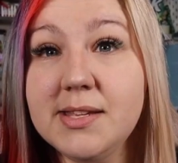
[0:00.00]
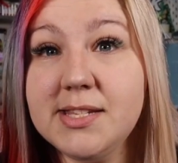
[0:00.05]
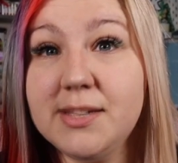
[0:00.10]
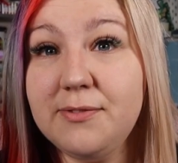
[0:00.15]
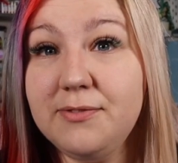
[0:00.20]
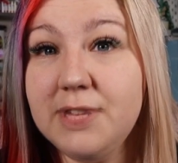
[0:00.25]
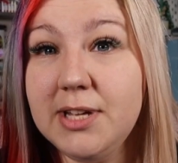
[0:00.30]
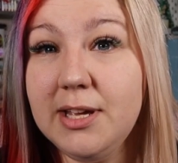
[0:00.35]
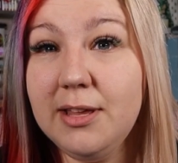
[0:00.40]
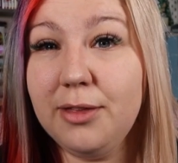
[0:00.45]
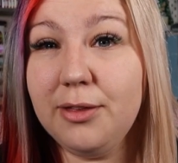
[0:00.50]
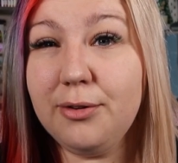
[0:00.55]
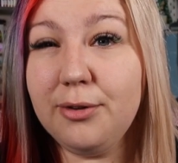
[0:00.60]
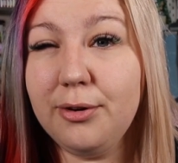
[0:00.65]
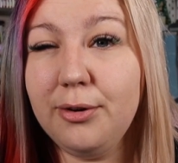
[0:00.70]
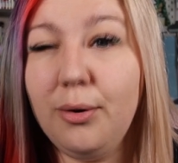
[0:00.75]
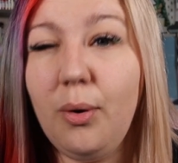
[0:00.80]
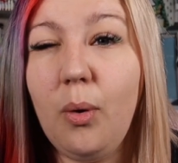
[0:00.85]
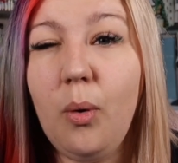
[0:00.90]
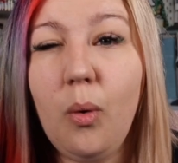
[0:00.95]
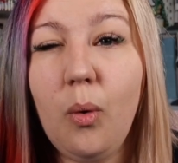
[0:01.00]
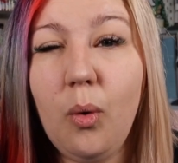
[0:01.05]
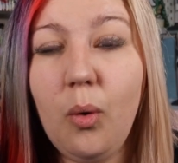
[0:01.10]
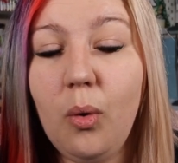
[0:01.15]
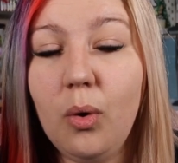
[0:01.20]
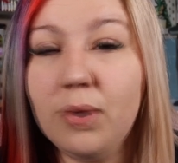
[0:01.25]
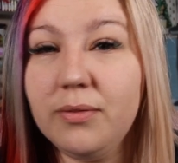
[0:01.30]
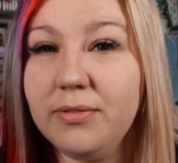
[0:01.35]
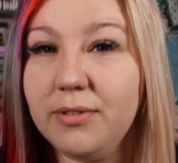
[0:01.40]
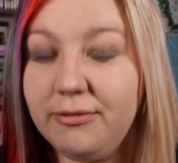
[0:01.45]
Sifting through
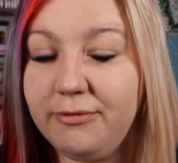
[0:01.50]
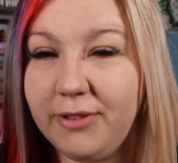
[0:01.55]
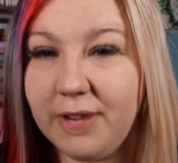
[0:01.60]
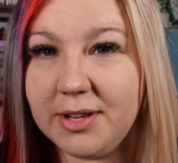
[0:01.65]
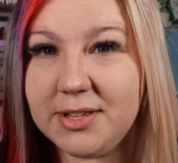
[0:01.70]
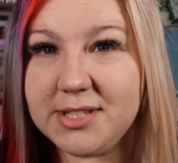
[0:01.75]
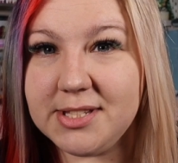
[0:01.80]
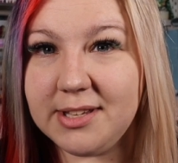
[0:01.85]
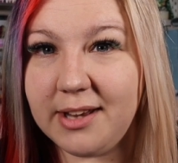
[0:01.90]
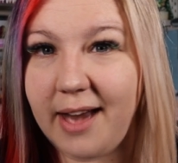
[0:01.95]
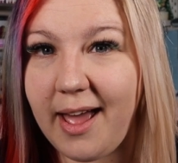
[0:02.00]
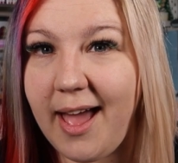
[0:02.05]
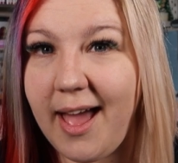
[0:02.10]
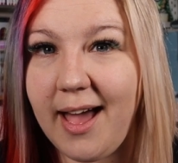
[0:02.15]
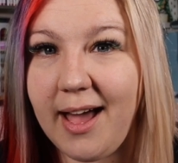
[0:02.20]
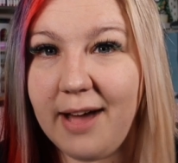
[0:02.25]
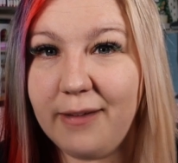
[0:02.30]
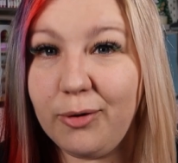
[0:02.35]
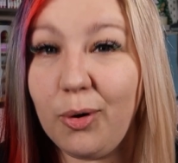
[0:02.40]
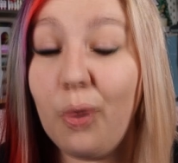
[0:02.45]
all of the fonts that I have